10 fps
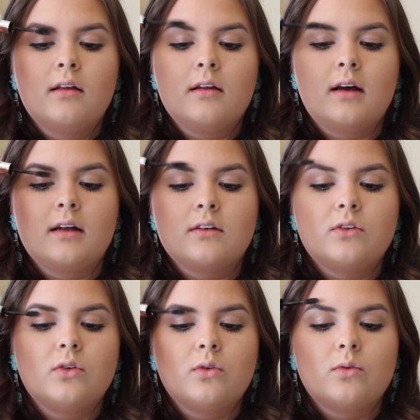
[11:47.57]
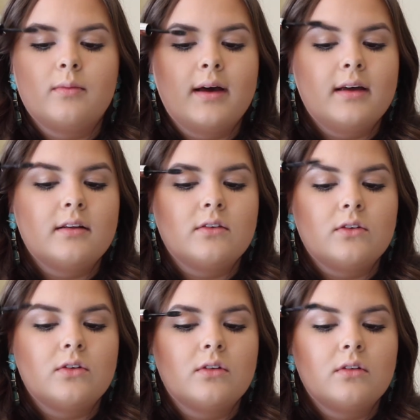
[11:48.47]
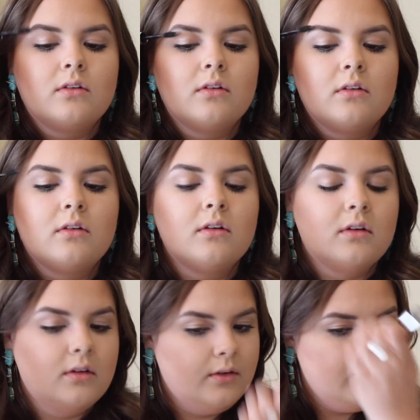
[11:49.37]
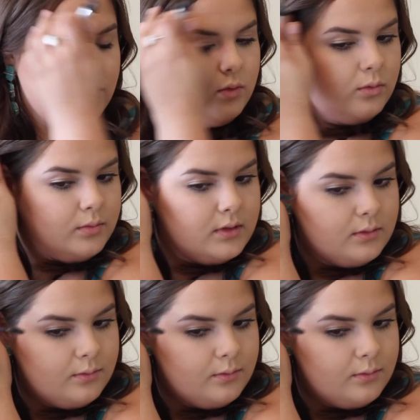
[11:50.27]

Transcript: Not too much. Oops.